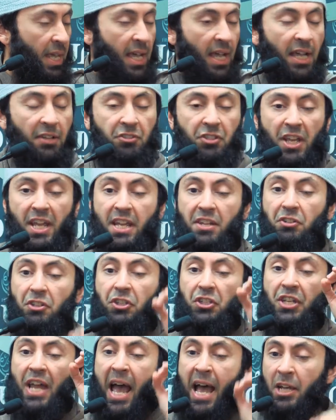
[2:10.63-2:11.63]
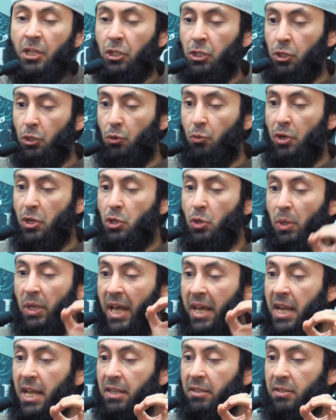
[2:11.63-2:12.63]
it's a disaster when you
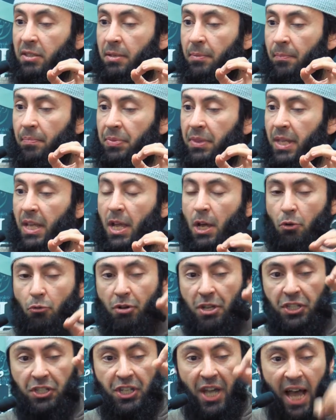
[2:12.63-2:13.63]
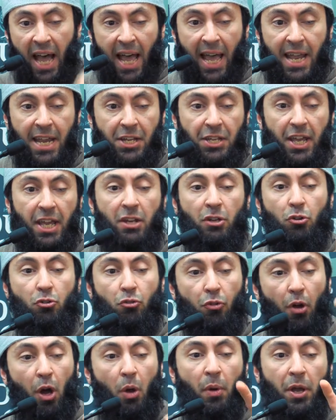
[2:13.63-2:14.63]
let it reside and
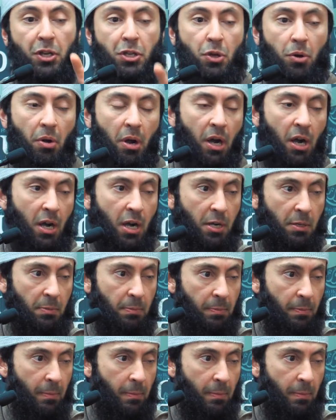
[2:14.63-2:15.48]
grow in your heart